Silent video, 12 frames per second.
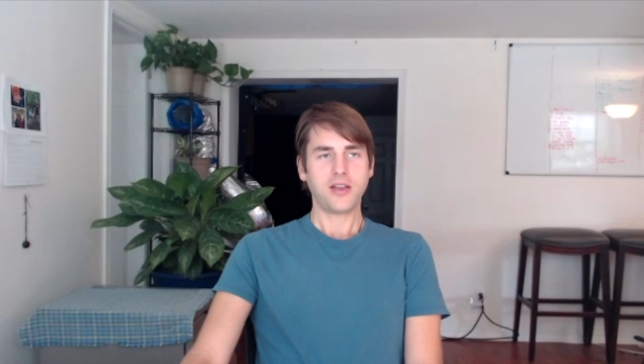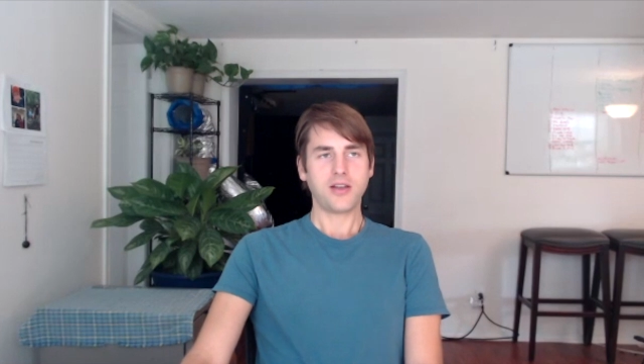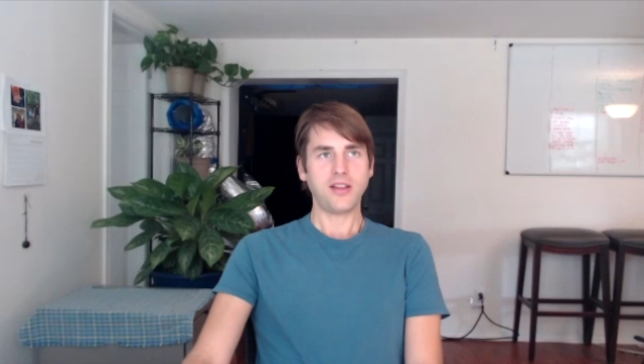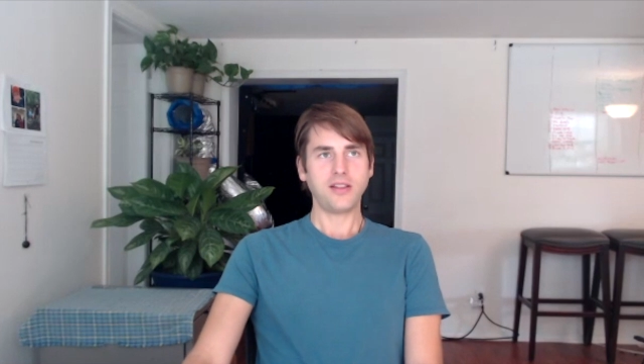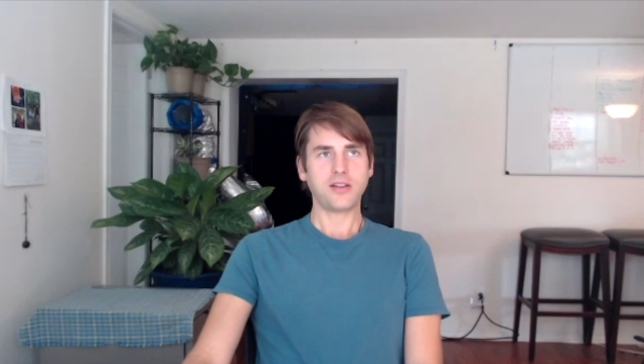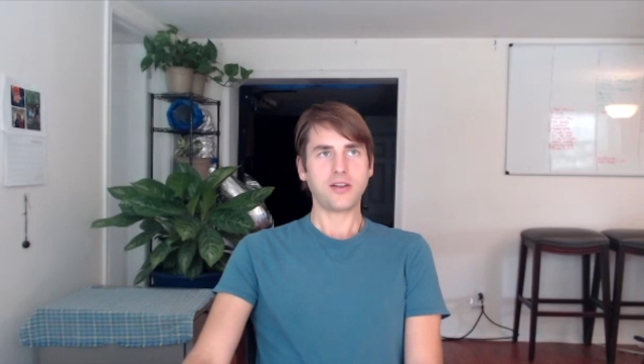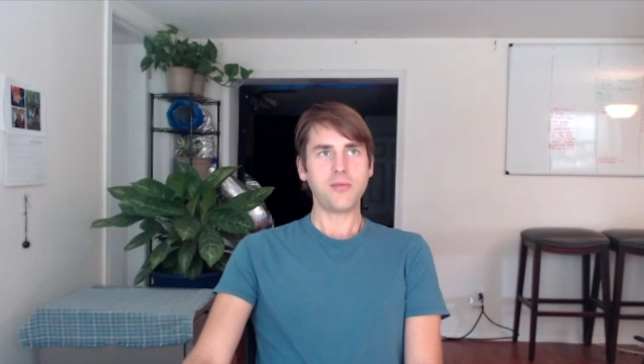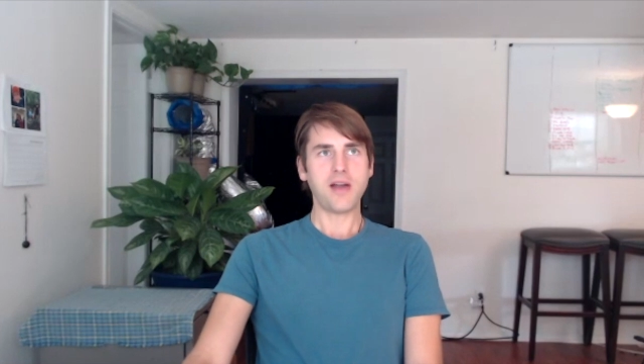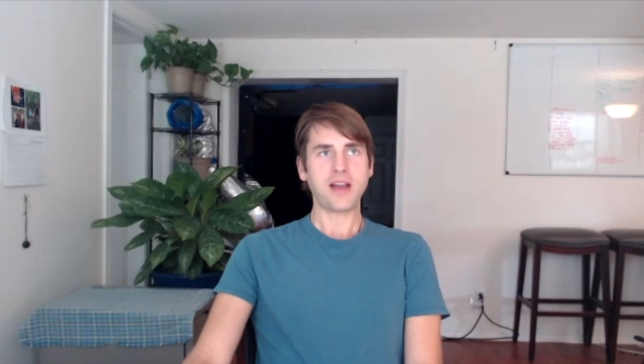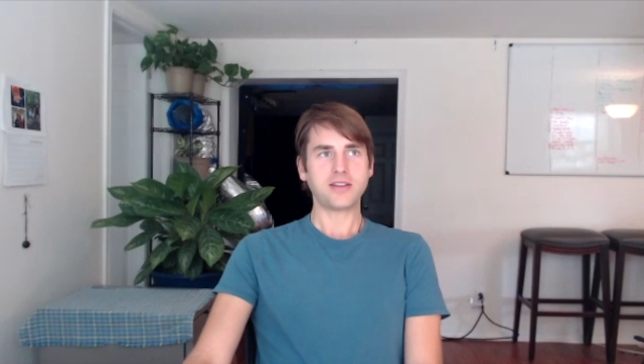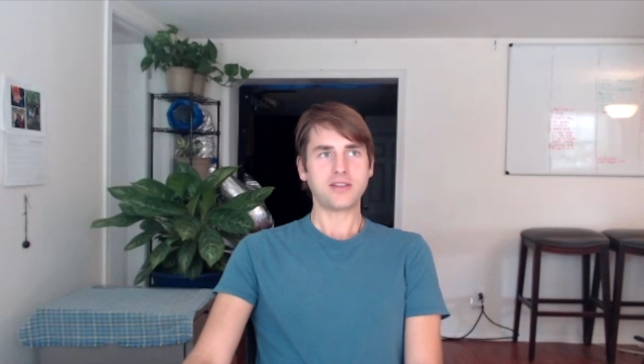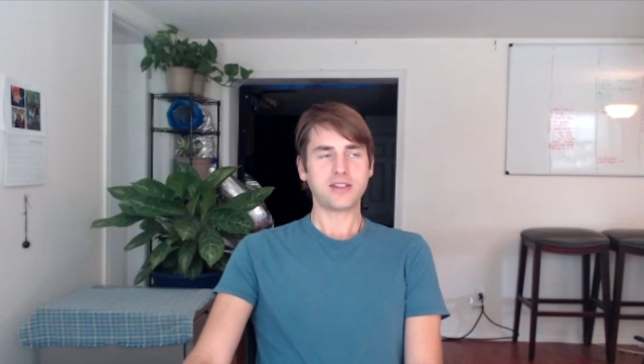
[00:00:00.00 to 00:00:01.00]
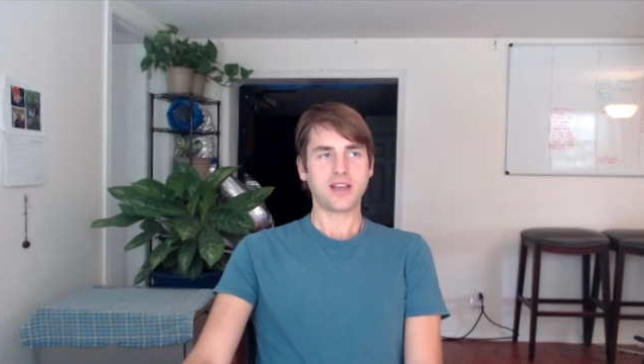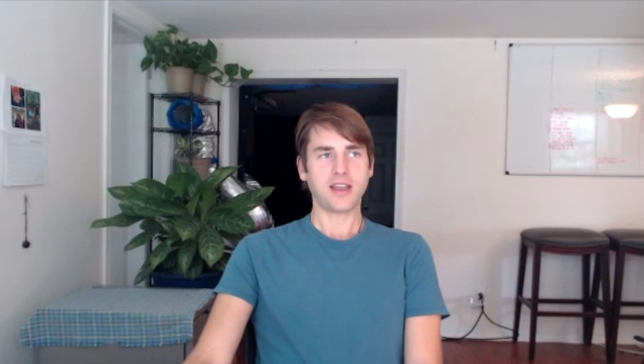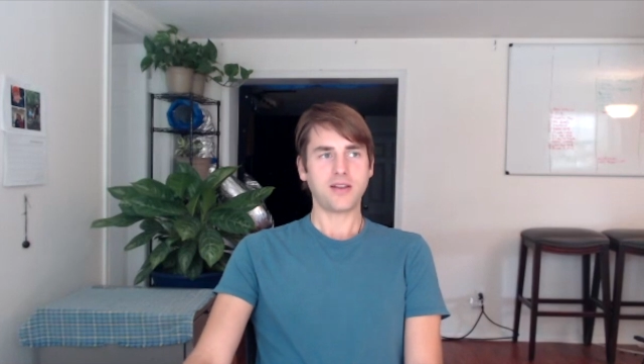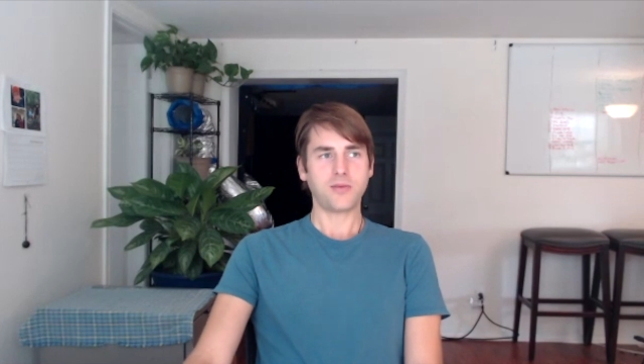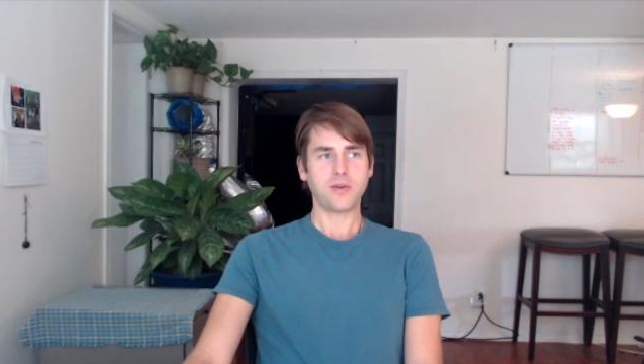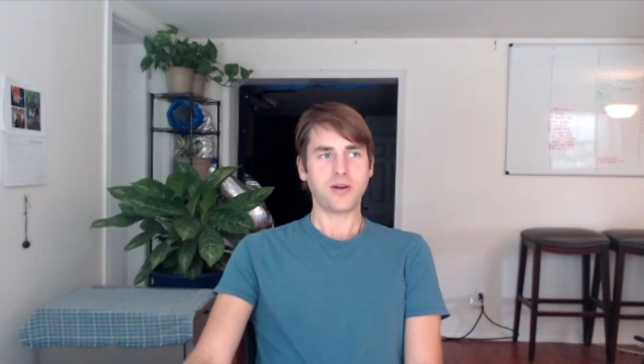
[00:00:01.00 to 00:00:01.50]
go, go back to a
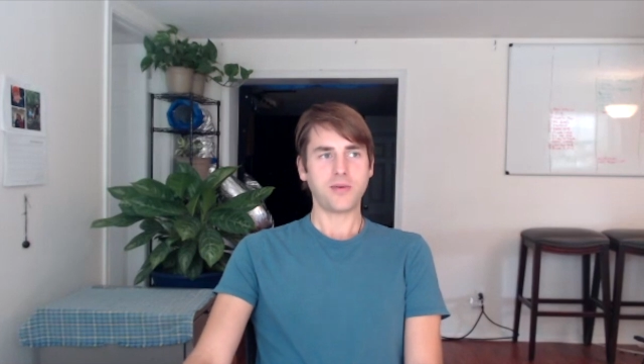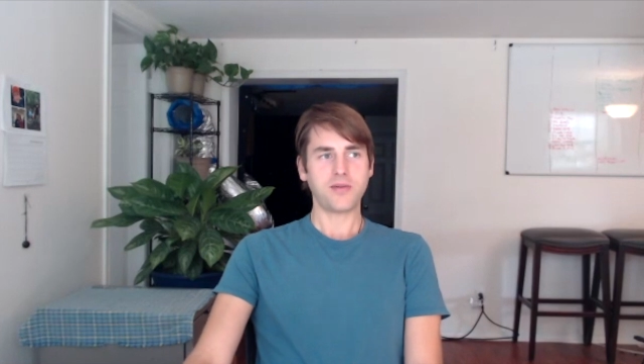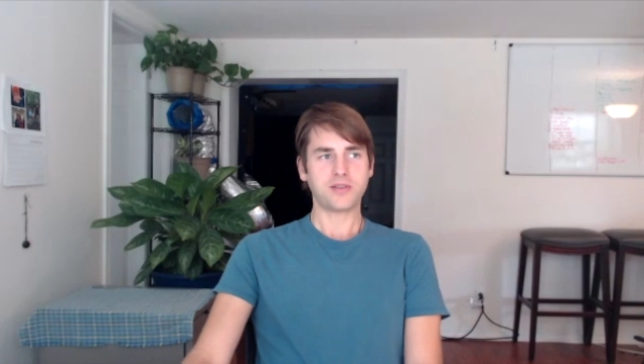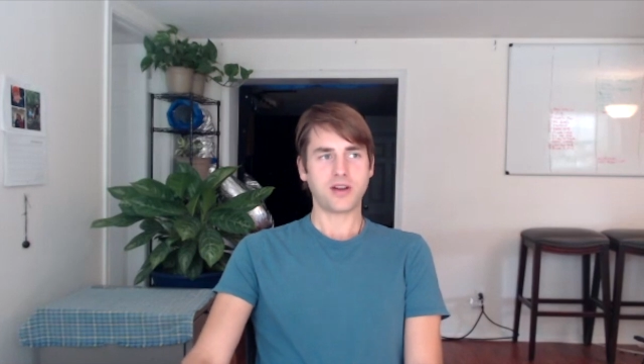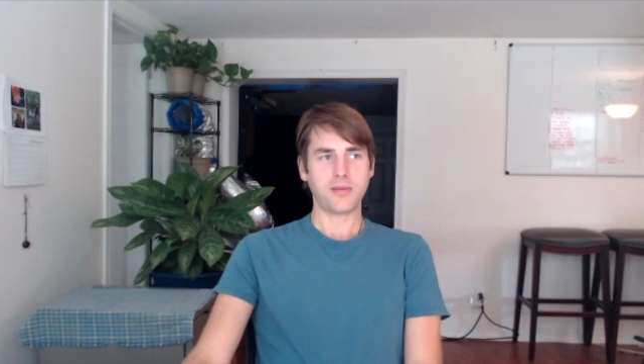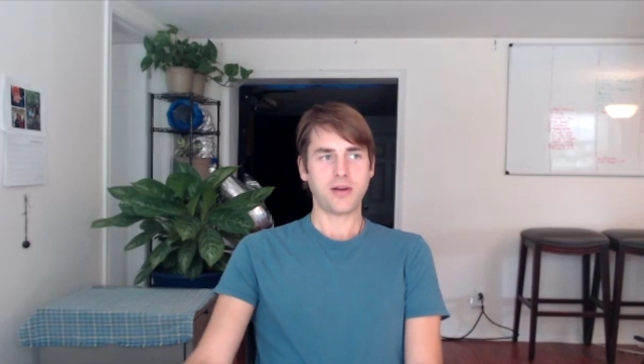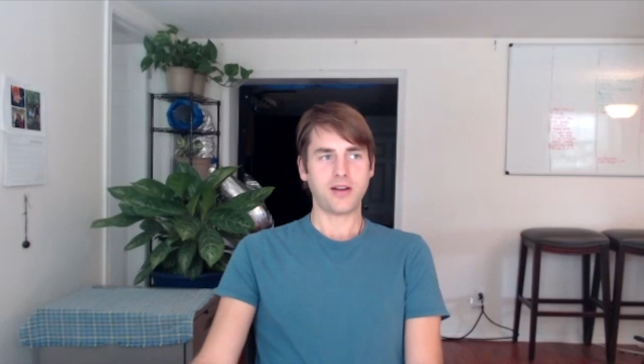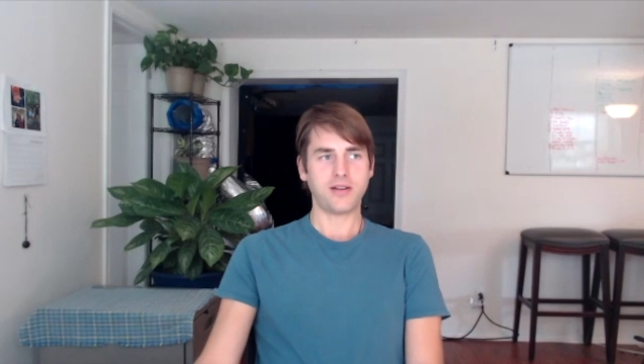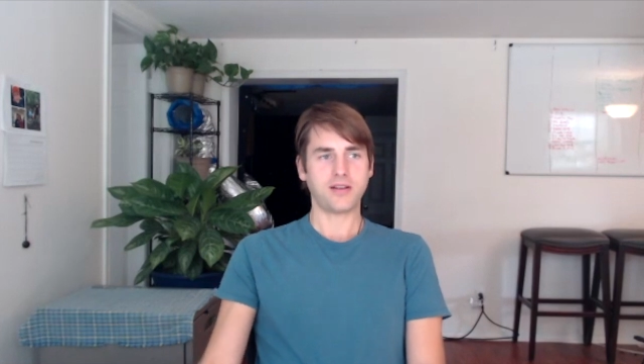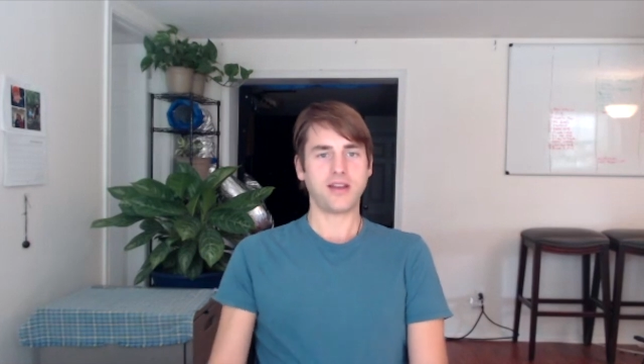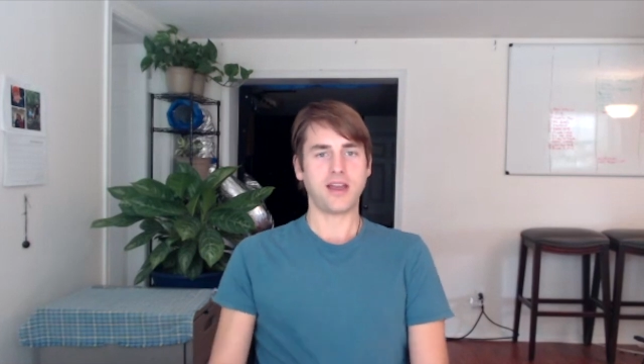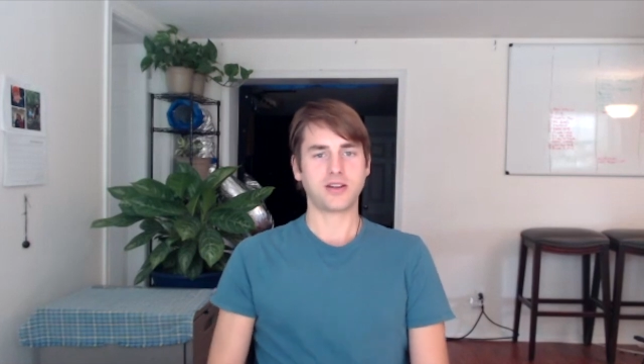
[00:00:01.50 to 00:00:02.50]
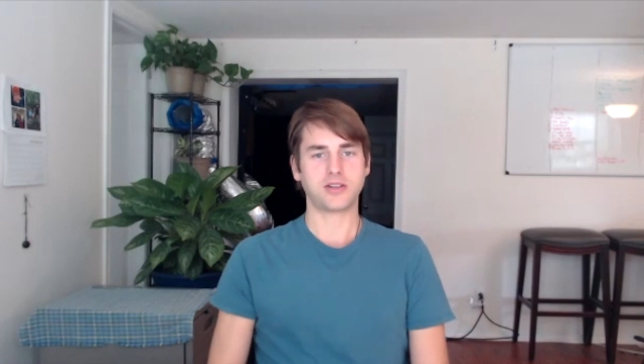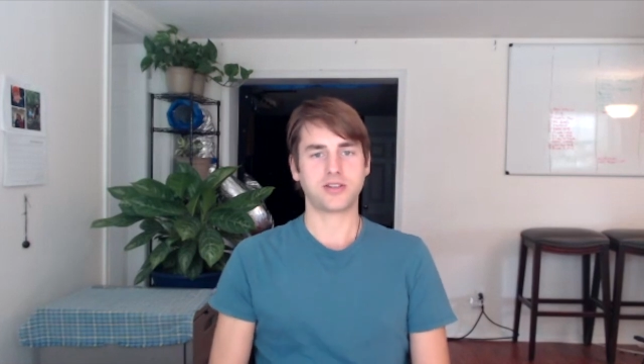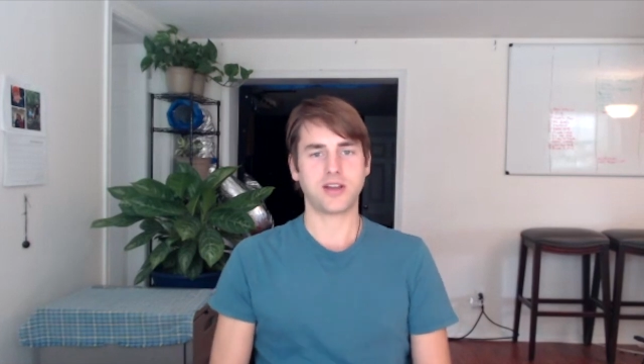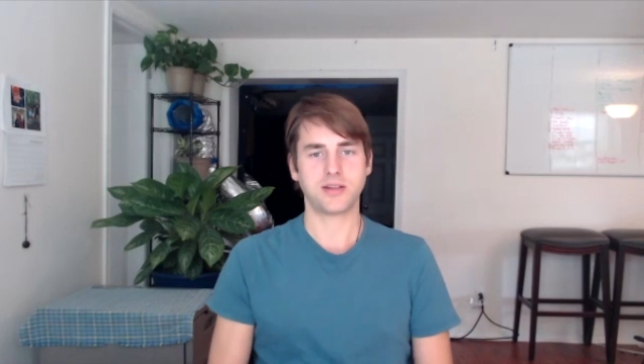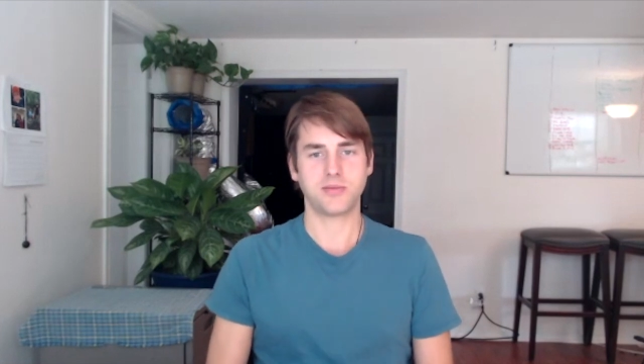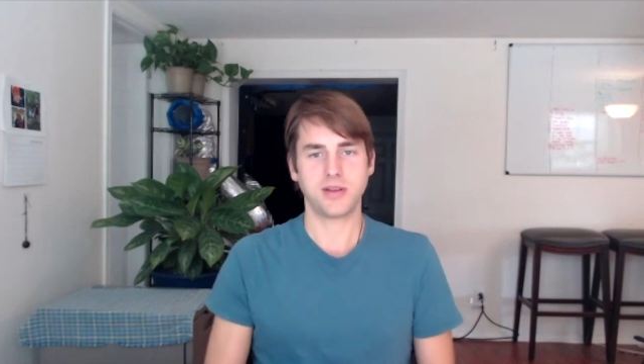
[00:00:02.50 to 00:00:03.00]
second where we were talking about
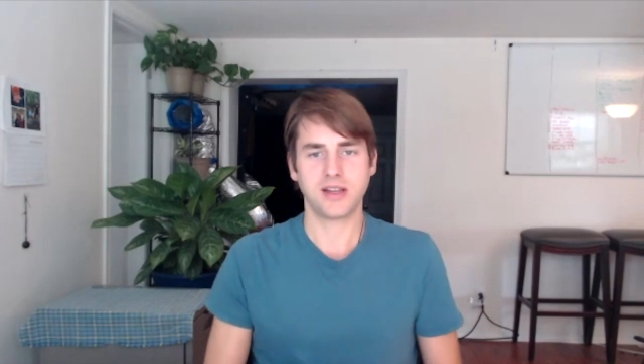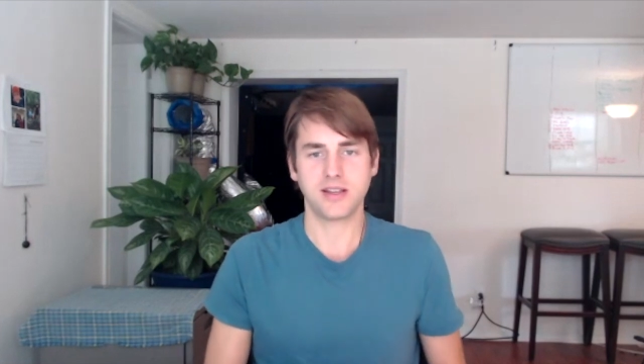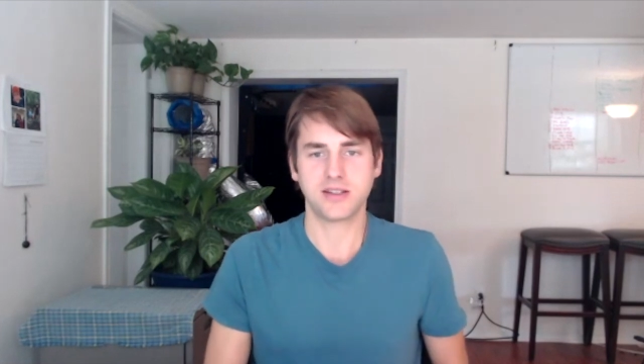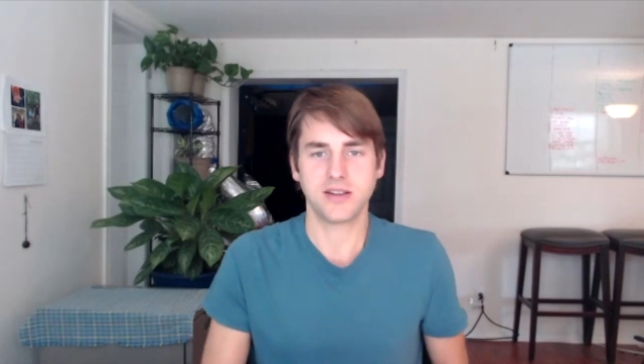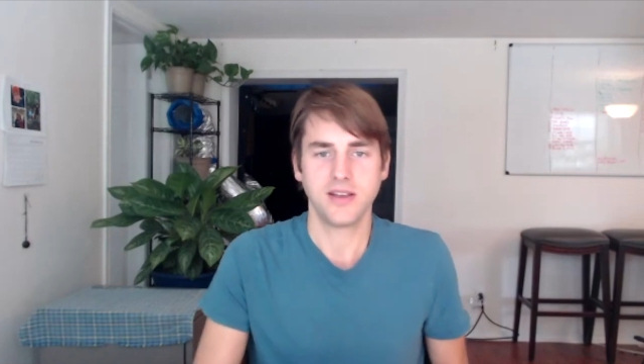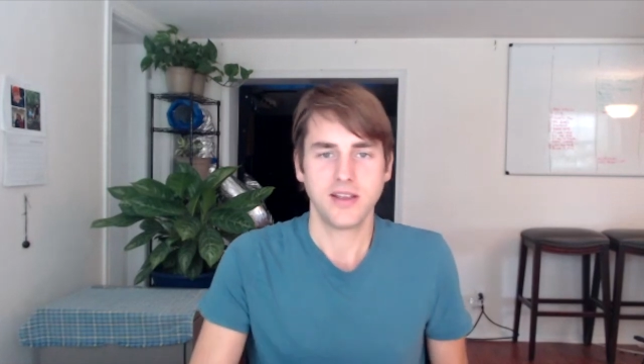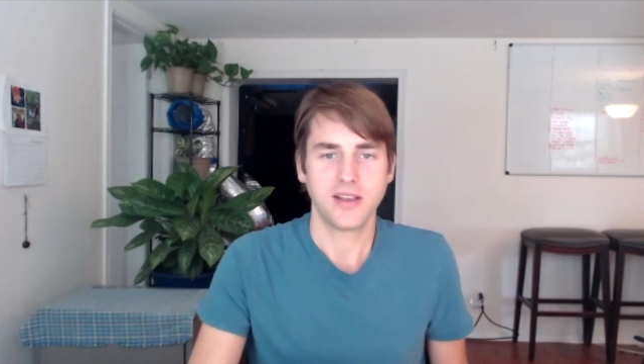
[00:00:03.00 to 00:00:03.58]
exercise because